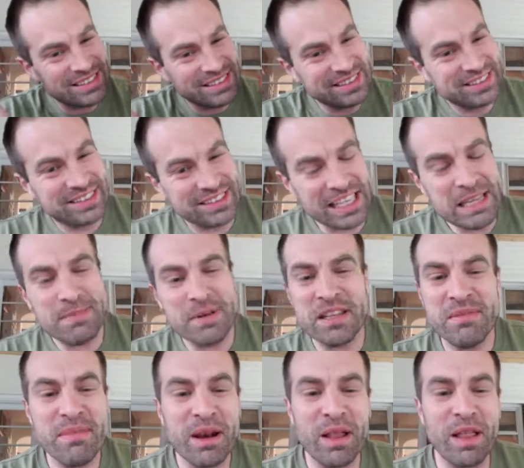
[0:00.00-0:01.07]
sleep in
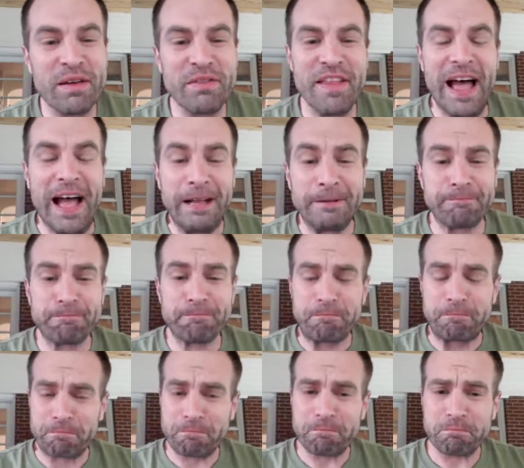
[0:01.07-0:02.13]
the middle of that?
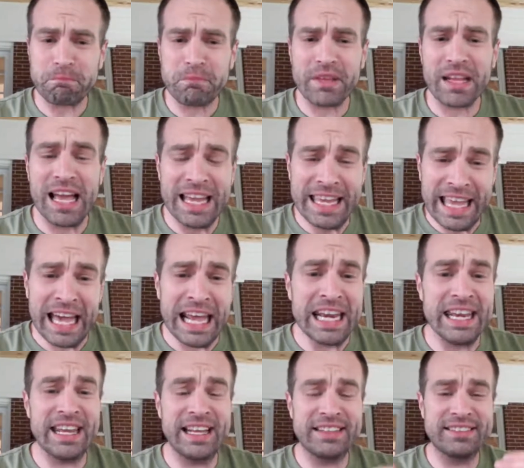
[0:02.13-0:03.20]

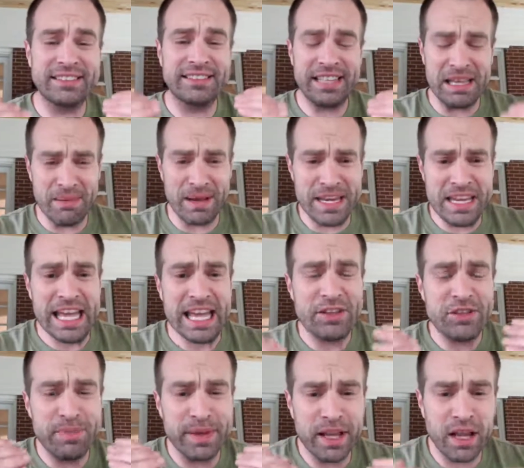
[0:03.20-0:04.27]
Again, it's the same idea.
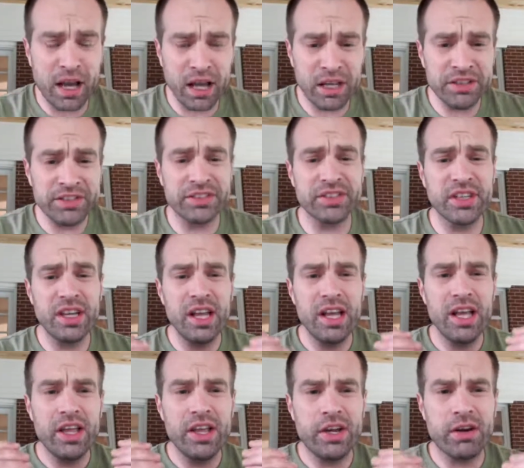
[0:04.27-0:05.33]
It's because
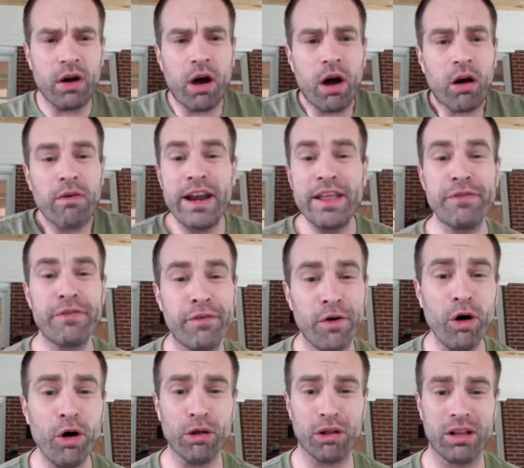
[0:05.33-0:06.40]
you're already
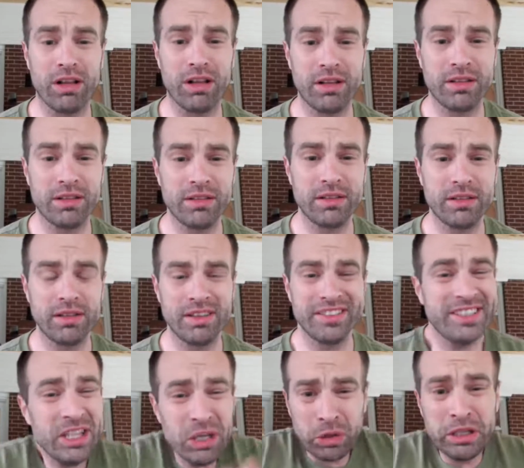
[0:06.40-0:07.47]
full.
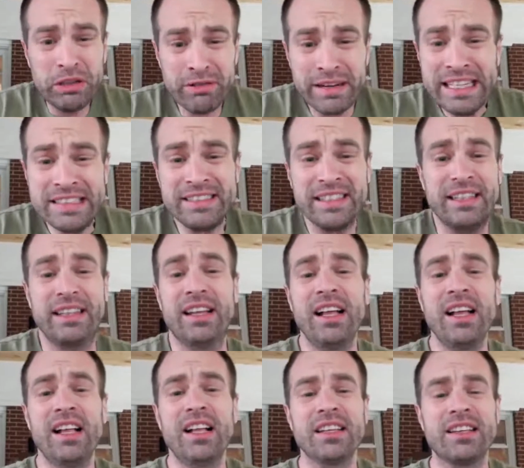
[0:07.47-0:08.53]
It's the only reason
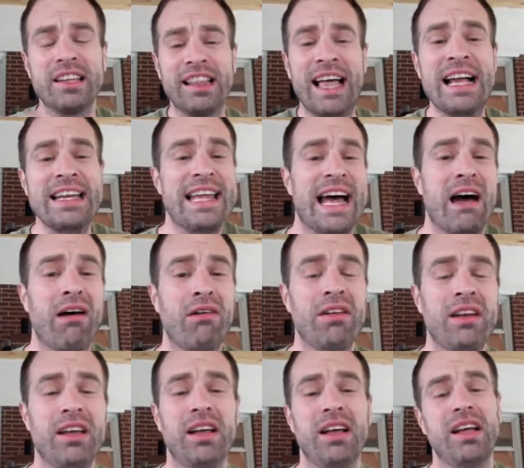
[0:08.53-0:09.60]
to lie
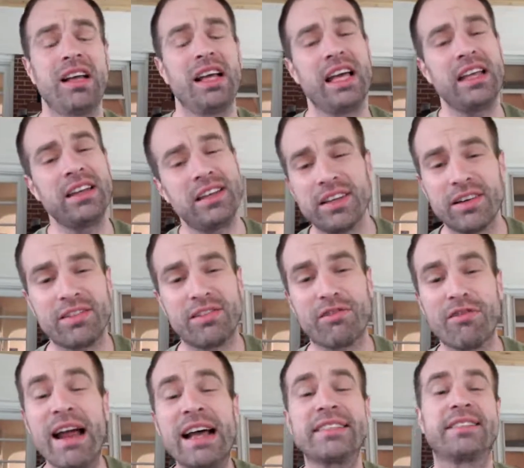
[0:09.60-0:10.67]
down and to
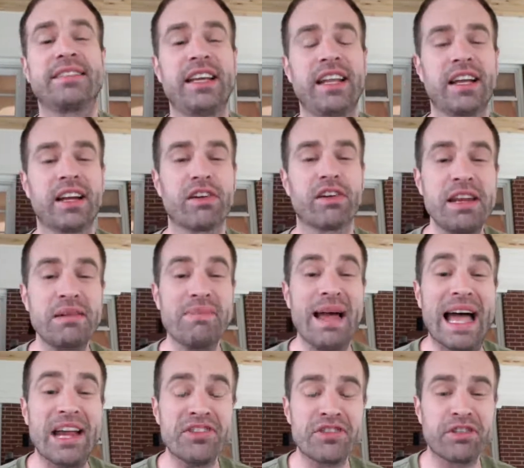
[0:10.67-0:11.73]
rest in a green
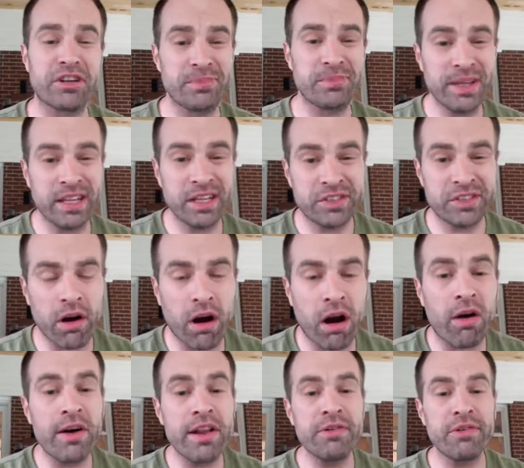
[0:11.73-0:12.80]
pasture is because you're
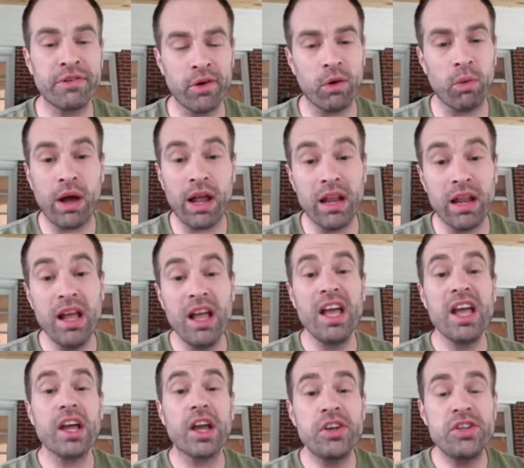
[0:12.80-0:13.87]
already full. What?
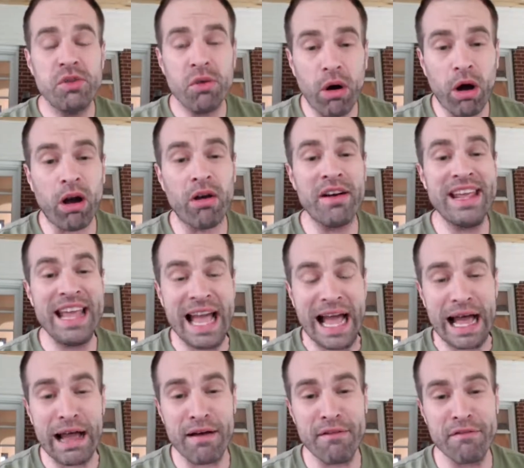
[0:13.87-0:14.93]
Because you already
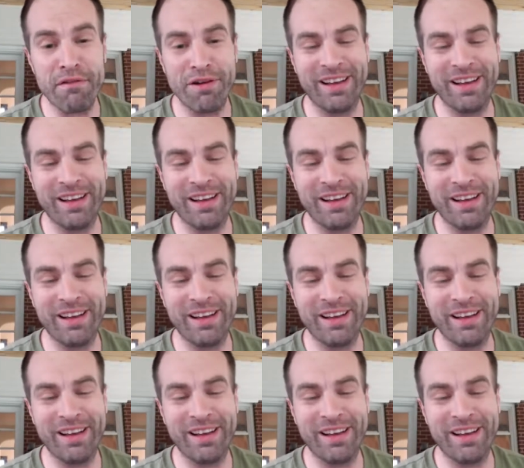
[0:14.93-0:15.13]
have